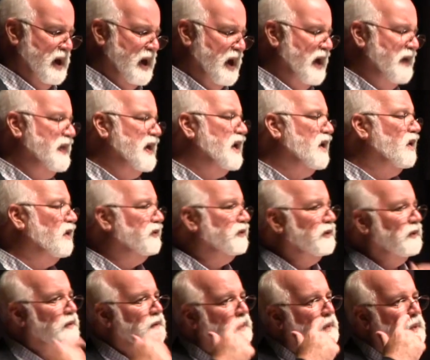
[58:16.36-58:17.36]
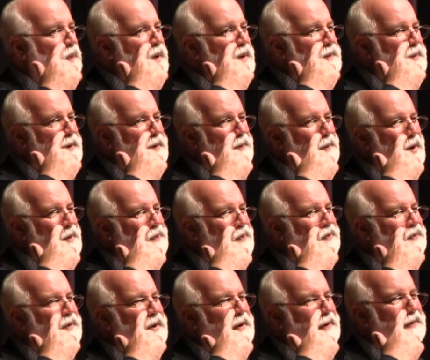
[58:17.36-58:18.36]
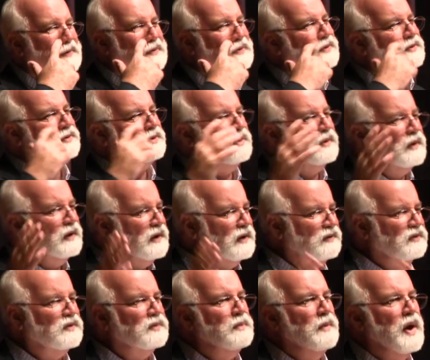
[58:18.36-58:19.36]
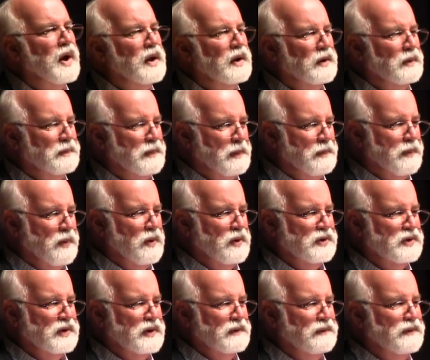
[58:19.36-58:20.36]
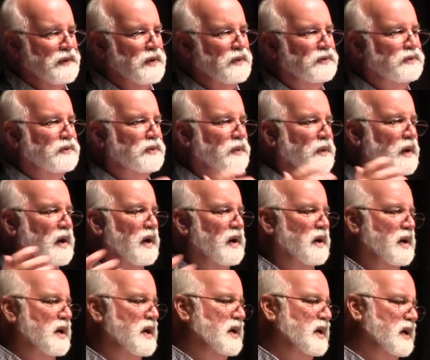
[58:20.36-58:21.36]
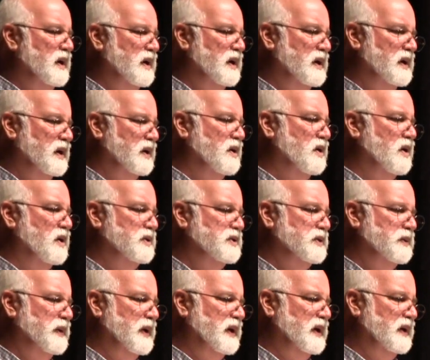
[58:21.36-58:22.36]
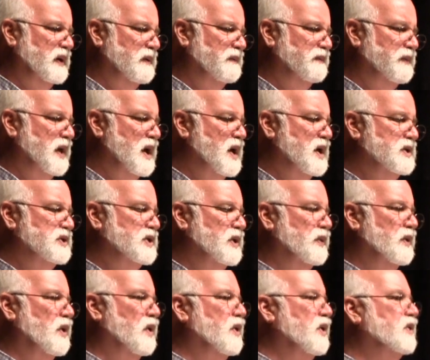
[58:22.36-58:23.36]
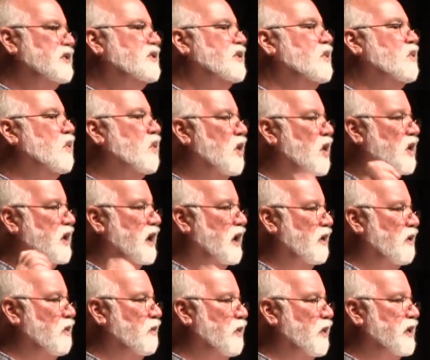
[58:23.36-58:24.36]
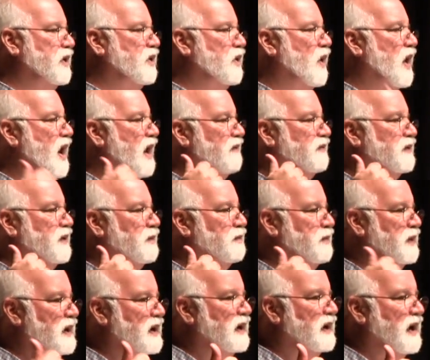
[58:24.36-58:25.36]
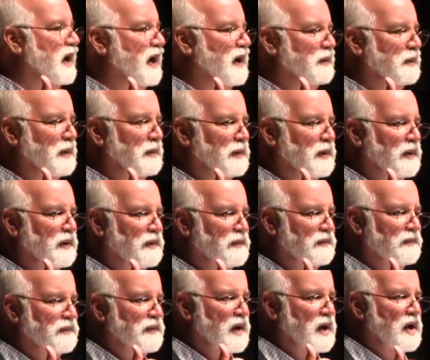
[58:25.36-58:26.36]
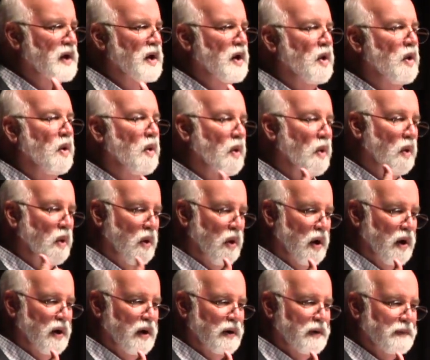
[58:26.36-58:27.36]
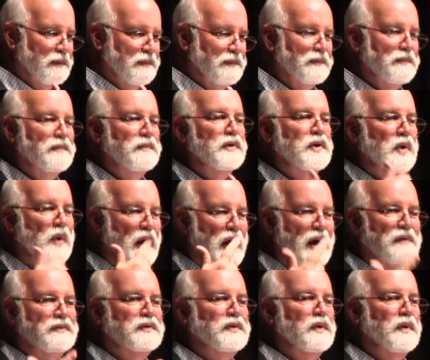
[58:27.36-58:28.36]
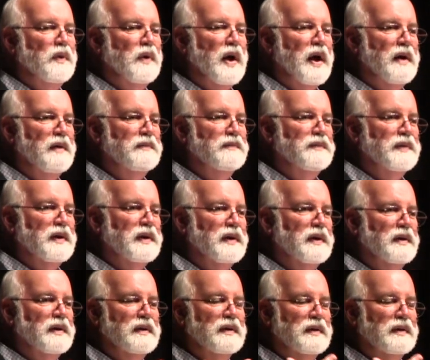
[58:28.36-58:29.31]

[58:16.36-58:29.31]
And then also women represent a, certainly a smaller proportion of those who are incarcerated. So in order to work at Homeboy, you have to be a gang member or you have to have, uh,